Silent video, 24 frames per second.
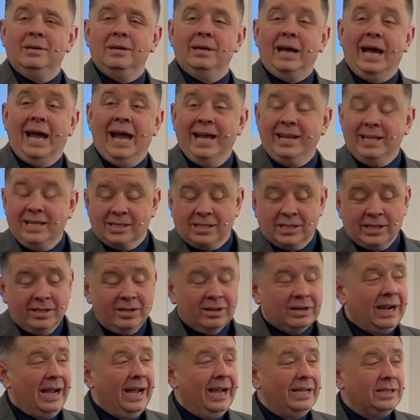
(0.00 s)
I had this other
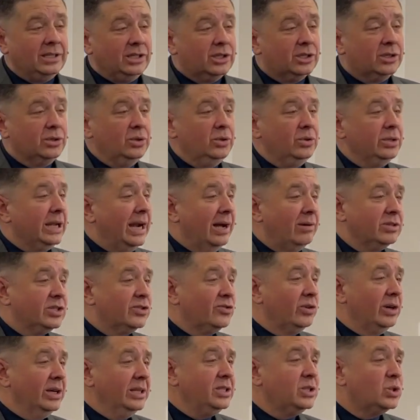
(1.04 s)
guy at school that I was
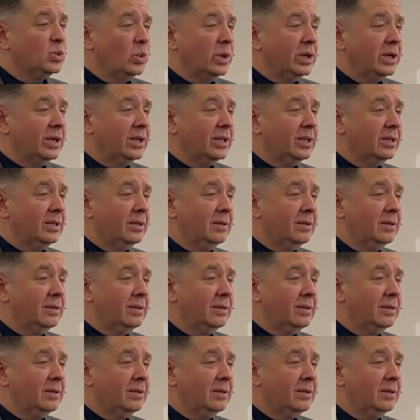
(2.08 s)
friends with,